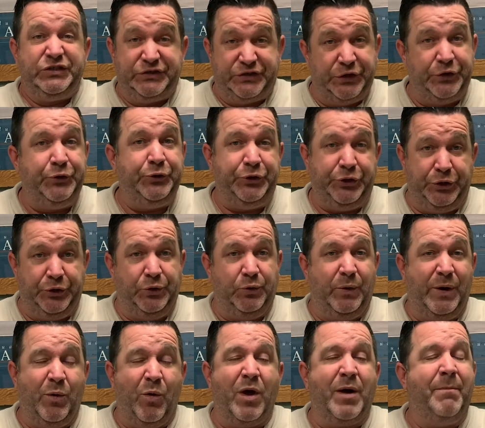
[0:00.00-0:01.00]
to you.
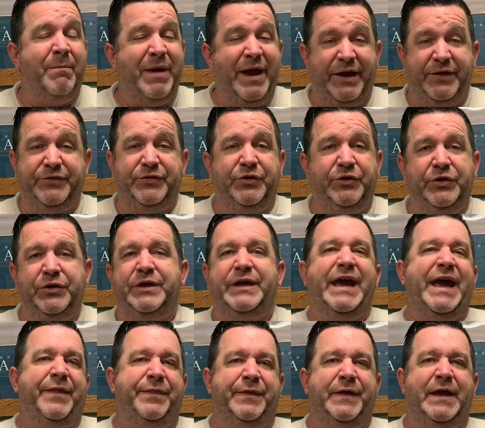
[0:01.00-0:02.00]
We want to make sure you
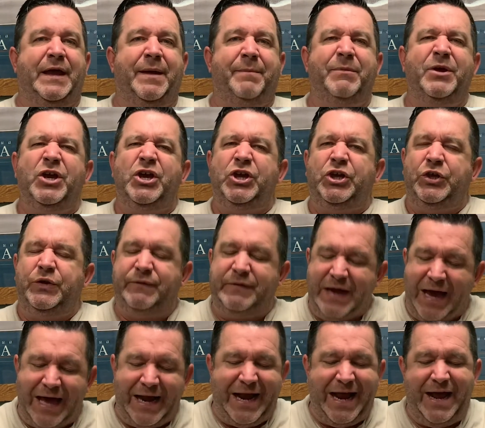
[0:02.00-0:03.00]
get them. You've
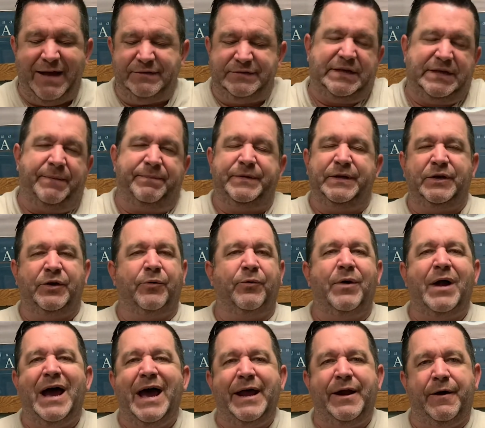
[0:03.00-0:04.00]
got to have something to
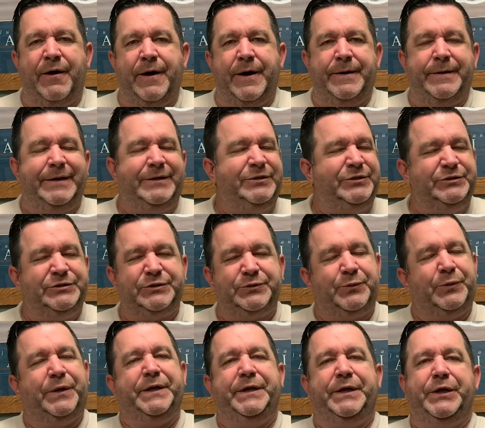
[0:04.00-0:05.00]
write on. You just
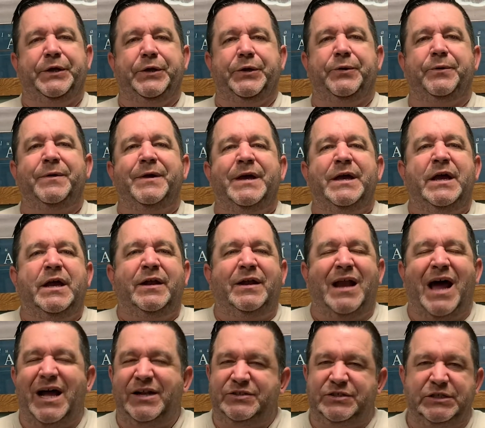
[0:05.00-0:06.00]
really do.
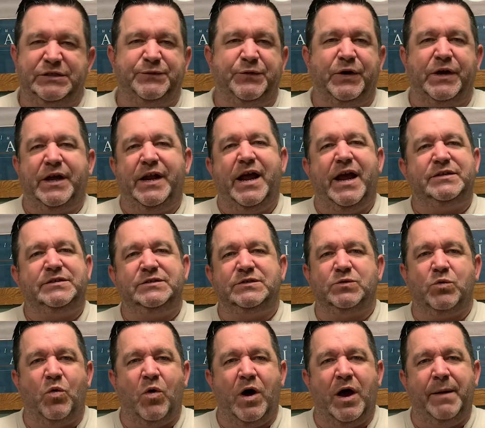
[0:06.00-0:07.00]
Not just for connections
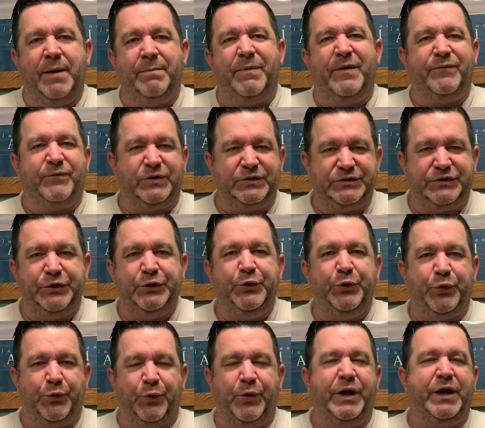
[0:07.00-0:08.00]
one, but for two,
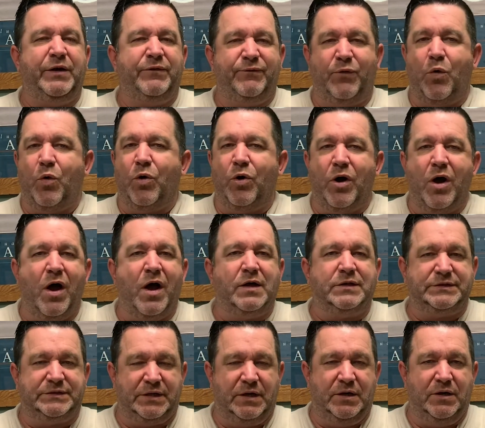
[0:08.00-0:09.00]
three, and four
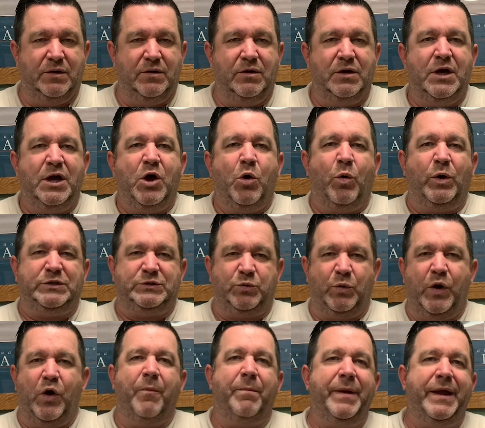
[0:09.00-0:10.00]
also, which
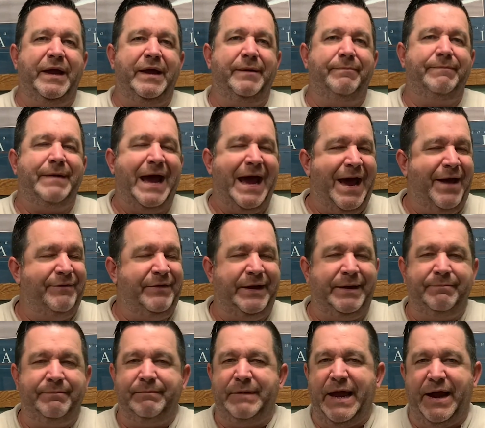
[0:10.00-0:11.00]
we'll be
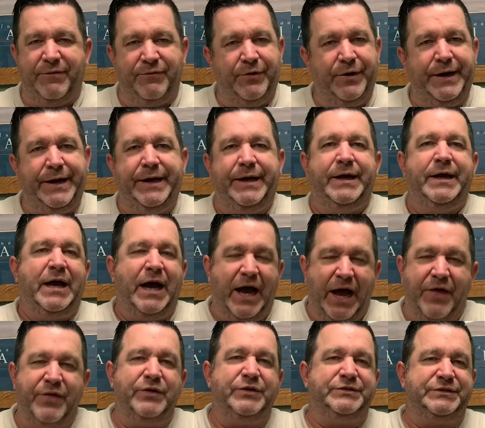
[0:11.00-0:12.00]
having every
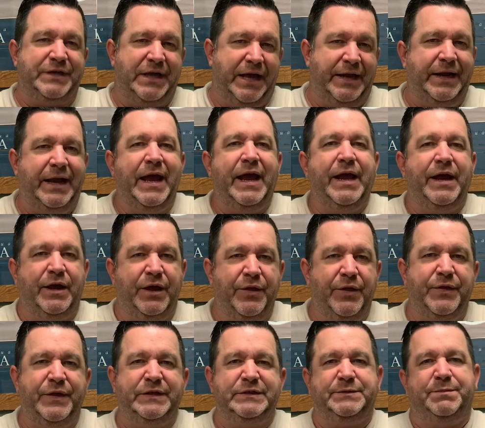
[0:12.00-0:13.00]
other Sunday
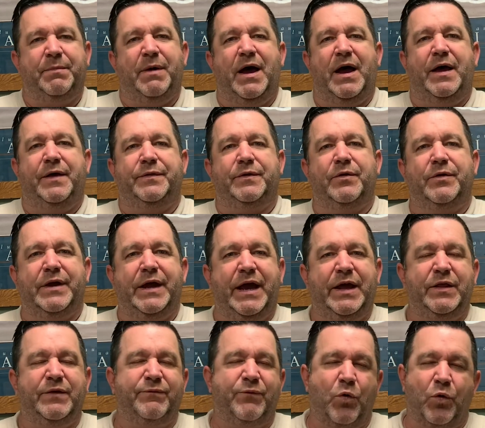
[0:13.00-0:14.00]
this month. Okay,
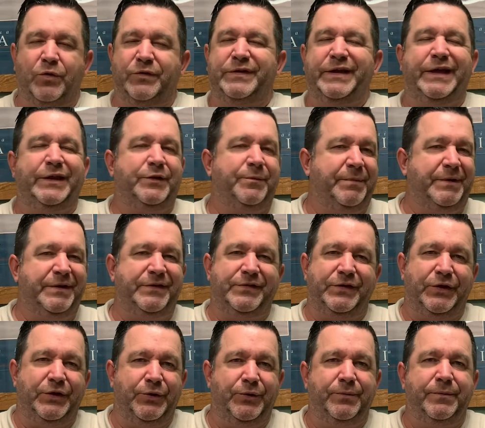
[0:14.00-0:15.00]
the 14th will be
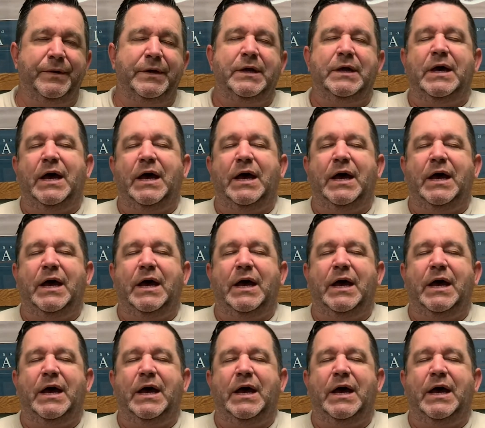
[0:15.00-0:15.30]
two,